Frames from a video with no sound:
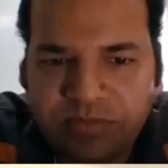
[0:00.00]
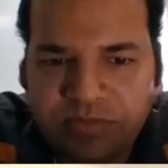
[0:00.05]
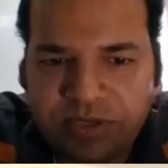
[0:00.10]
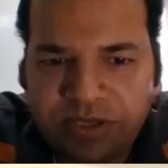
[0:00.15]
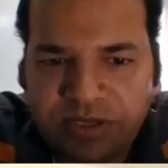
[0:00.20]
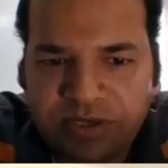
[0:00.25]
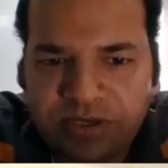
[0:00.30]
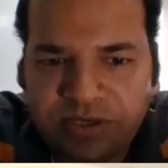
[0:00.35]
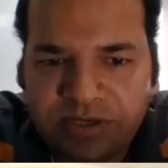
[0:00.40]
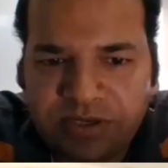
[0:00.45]

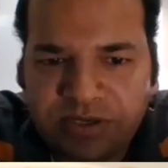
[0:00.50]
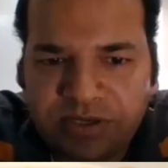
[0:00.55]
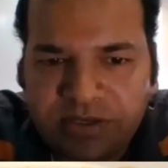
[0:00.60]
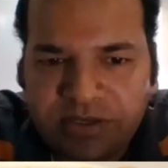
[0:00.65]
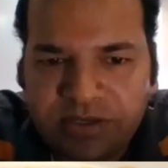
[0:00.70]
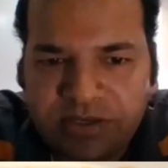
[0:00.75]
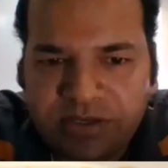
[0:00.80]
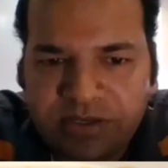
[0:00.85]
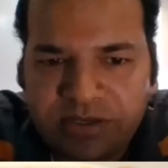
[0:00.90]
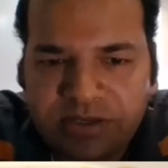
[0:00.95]
mean,
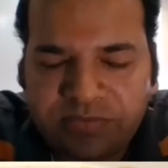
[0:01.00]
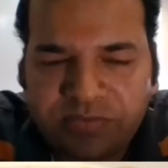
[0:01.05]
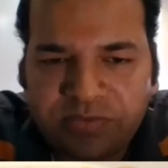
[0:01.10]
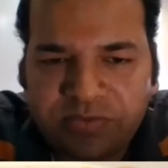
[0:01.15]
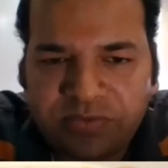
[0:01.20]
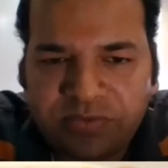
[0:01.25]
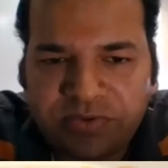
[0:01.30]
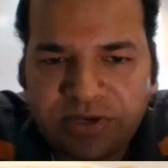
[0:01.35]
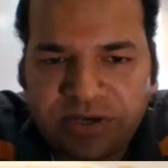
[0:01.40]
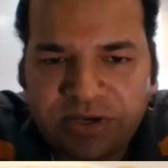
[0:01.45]
of
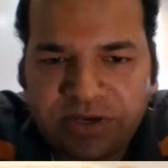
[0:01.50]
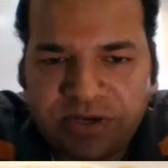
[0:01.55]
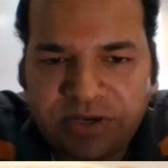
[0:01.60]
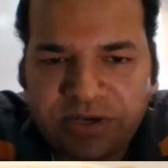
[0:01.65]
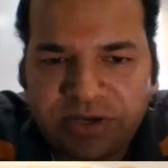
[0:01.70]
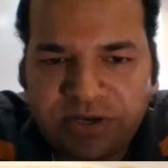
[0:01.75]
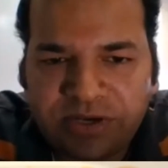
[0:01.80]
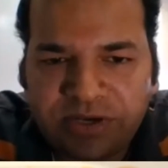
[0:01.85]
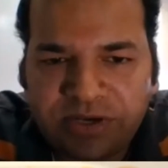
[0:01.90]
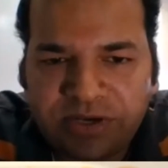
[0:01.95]
course, let's
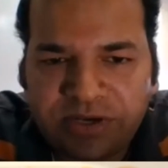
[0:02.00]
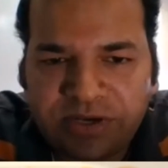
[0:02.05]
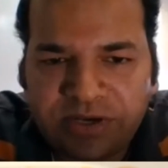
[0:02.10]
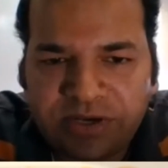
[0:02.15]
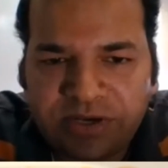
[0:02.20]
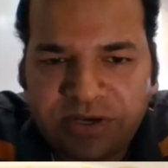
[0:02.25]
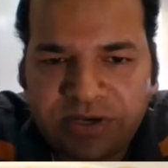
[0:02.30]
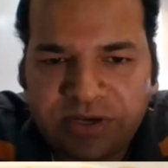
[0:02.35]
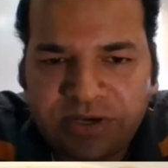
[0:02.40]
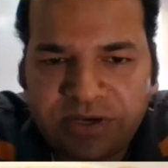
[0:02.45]
say if
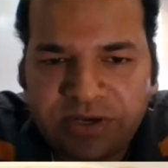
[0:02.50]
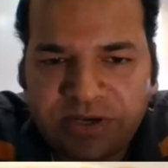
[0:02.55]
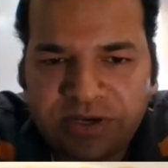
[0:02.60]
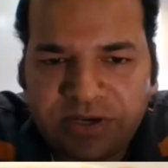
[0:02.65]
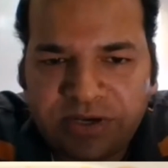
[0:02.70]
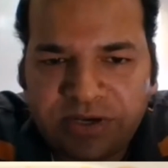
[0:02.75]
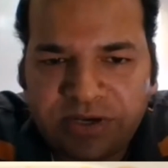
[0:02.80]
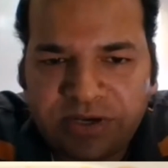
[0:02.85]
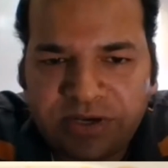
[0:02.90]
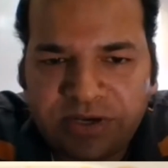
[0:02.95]
it is
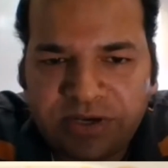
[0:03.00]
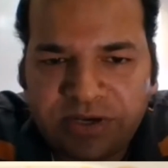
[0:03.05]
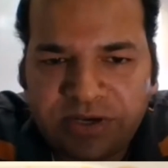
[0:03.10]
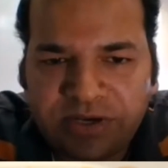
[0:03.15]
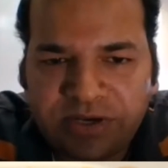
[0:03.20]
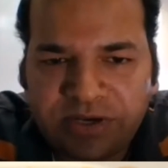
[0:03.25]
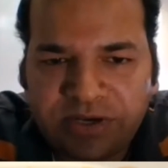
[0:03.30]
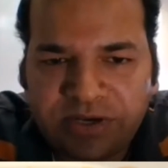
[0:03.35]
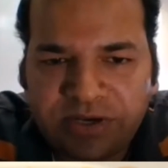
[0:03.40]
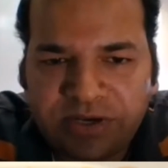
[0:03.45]

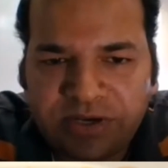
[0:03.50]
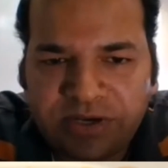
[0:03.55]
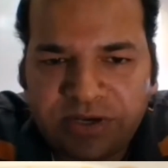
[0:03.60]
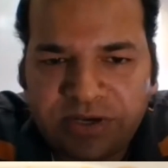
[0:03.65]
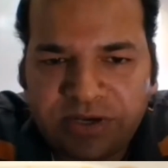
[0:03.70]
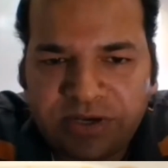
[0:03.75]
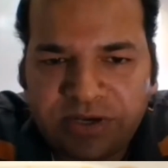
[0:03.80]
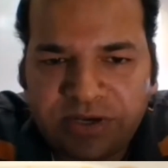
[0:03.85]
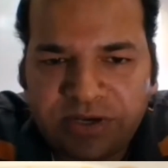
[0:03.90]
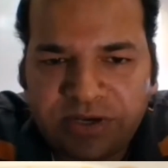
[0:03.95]

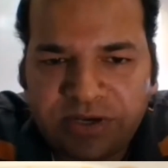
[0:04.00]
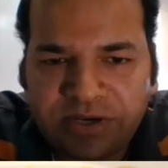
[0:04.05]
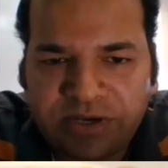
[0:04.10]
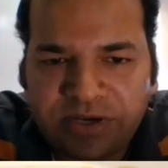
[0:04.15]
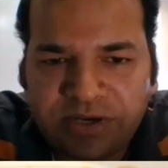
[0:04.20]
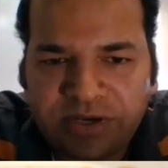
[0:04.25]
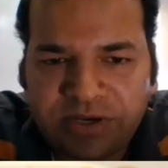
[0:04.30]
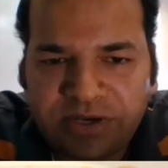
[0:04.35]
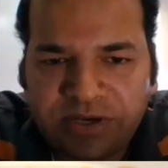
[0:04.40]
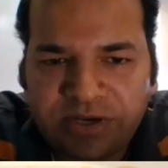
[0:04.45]

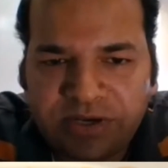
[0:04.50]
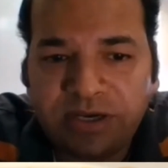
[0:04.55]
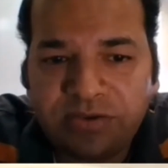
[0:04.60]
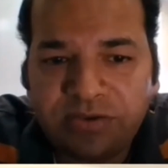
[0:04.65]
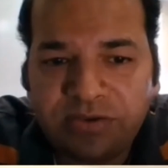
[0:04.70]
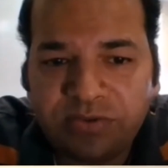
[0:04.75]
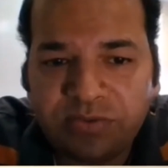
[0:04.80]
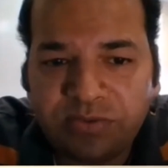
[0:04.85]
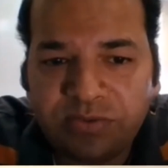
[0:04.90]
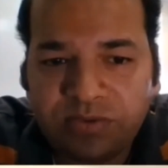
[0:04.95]
USB, right?
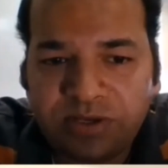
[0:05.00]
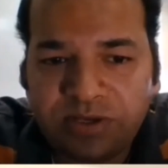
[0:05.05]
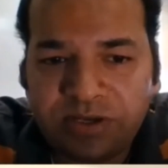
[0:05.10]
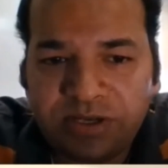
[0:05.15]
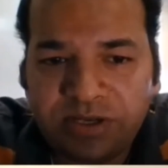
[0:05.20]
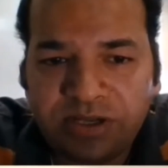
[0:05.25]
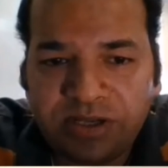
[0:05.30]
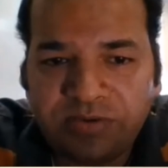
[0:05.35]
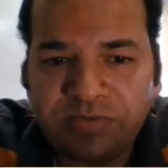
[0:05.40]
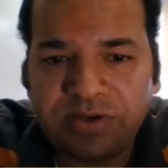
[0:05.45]
So
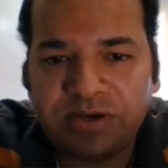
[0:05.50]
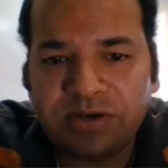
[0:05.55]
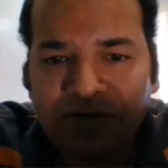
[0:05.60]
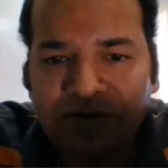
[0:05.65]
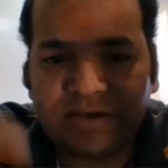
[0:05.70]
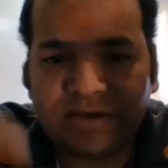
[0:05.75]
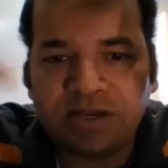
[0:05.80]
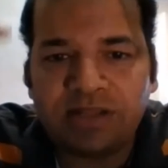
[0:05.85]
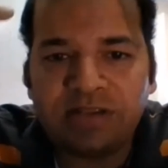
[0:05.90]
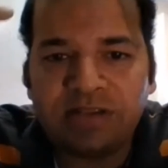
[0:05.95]
in our
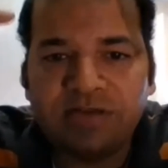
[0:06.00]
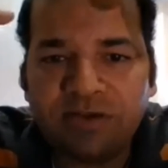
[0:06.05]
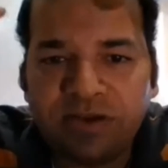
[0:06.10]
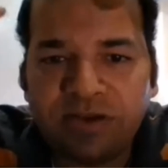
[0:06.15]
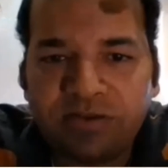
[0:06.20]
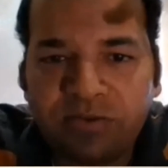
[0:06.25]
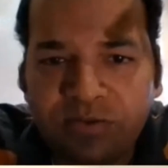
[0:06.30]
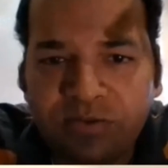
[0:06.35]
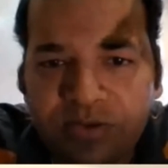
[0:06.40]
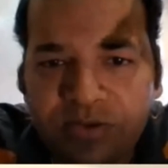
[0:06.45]
transaction
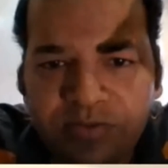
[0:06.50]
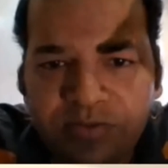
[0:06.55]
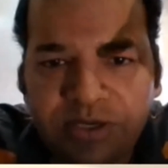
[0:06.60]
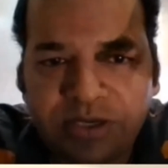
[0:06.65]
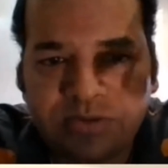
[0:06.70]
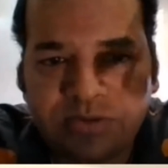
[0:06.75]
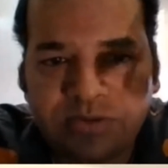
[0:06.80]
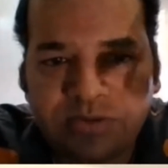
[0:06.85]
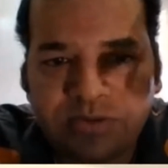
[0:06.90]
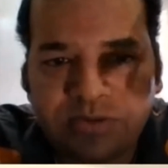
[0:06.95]
are
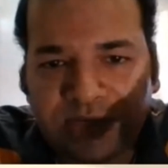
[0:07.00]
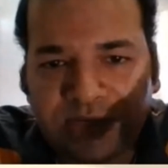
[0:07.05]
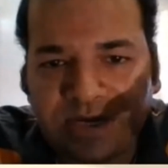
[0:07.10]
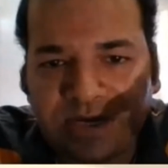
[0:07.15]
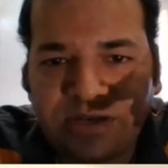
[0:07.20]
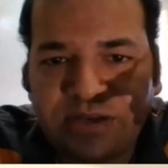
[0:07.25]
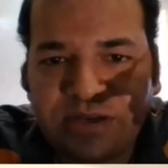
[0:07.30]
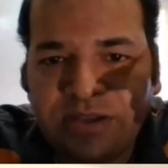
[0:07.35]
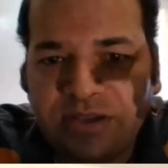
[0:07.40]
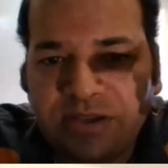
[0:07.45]
USB to
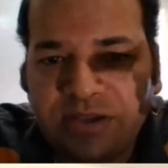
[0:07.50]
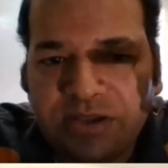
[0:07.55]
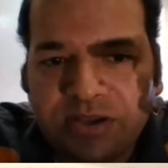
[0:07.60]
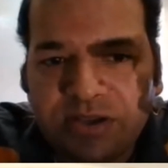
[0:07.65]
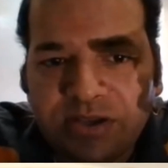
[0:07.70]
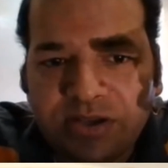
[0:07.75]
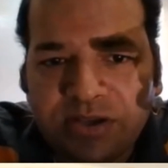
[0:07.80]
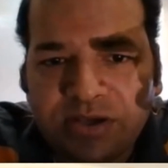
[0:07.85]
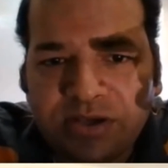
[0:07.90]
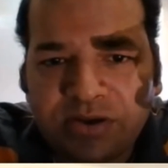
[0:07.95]
Ethernet,
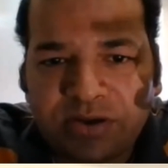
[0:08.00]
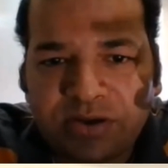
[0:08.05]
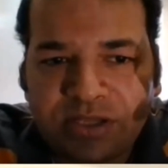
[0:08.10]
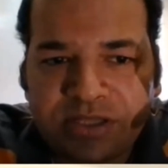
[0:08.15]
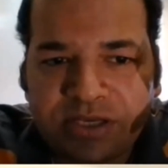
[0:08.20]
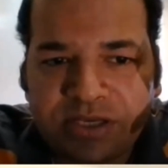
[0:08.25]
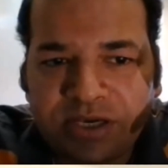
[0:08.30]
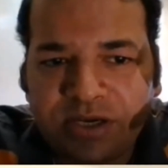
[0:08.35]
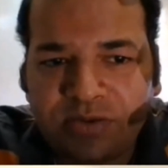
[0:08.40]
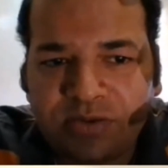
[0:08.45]
or
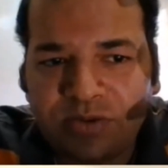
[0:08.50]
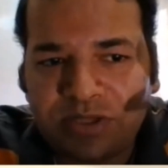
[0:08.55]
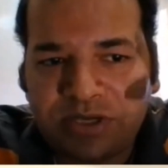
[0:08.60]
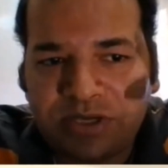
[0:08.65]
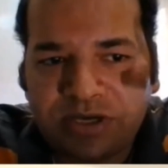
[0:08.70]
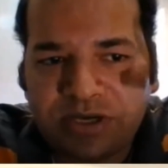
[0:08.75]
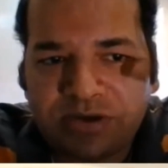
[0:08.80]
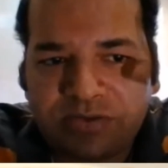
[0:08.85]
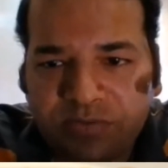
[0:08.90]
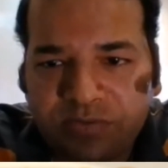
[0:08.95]
Ethernet to
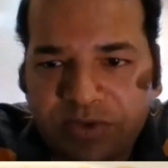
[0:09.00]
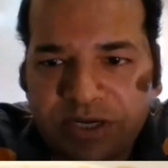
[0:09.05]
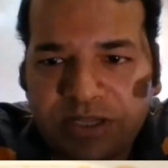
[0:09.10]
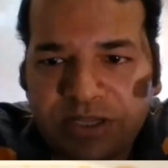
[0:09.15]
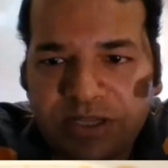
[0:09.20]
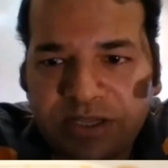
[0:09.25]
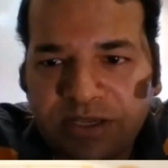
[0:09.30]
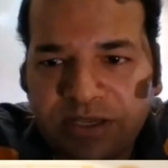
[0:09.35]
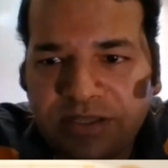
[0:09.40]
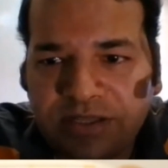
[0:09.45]
Ethernet. So
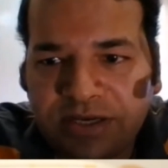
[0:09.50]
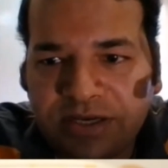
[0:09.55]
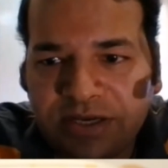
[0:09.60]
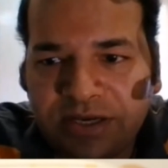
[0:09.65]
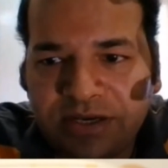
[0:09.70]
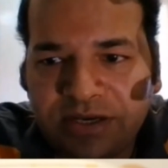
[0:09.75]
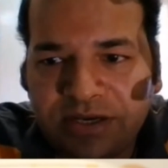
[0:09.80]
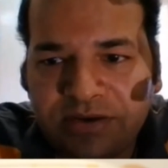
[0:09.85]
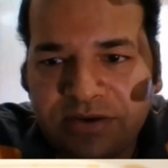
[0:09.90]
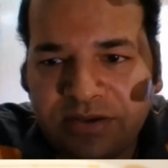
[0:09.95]
1 gig
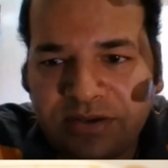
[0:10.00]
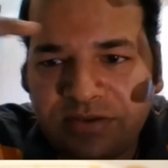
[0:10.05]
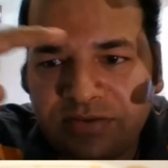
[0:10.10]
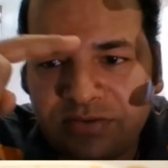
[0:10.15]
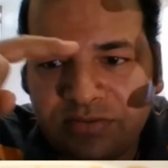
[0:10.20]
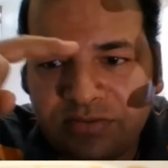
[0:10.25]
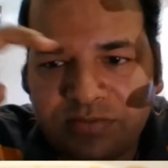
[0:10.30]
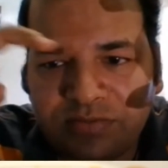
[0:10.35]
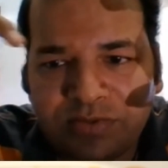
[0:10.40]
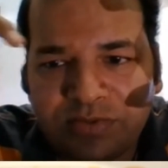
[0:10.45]
Ethernet
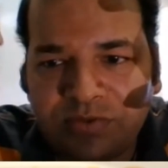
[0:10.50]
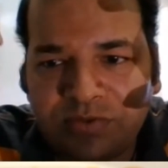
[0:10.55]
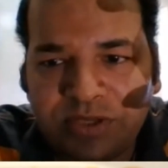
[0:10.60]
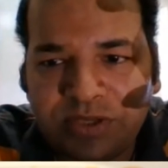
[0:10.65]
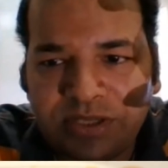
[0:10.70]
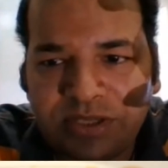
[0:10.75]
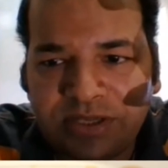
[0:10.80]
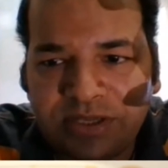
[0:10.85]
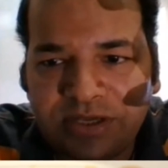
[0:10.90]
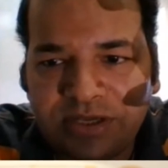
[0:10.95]
is what
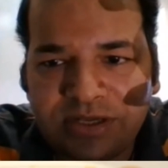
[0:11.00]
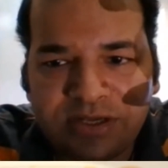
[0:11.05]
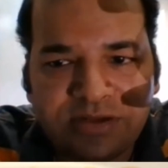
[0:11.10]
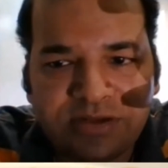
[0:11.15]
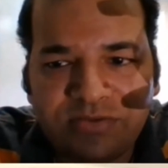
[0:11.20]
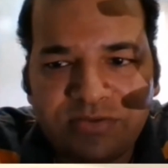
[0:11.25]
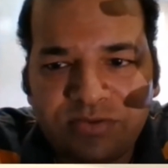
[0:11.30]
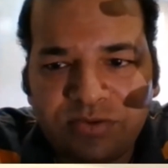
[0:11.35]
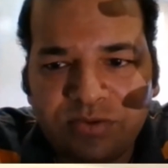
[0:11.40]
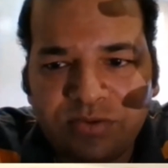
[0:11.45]
we
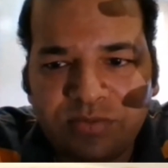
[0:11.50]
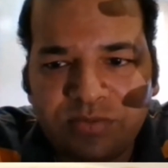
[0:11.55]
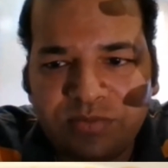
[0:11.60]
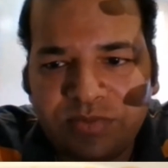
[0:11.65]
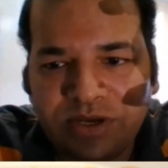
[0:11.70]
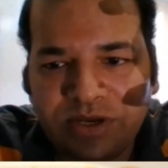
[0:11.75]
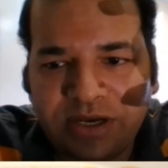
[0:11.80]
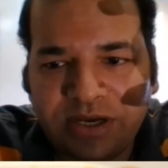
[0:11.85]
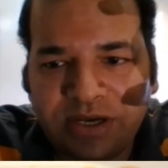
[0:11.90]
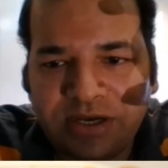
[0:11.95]

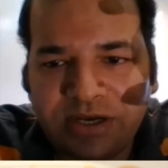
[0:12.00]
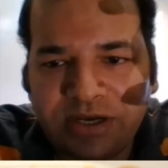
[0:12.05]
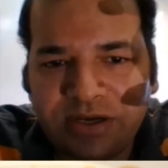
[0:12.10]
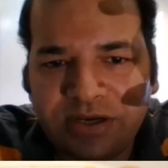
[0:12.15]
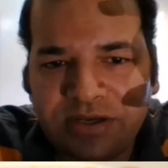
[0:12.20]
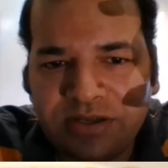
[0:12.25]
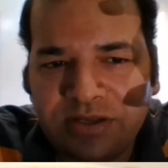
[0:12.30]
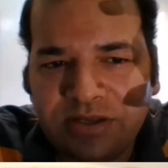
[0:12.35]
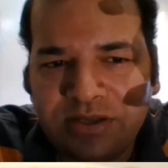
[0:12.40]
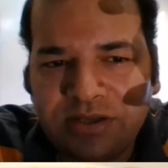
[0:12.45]
consume,
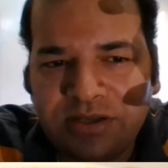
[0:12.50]
and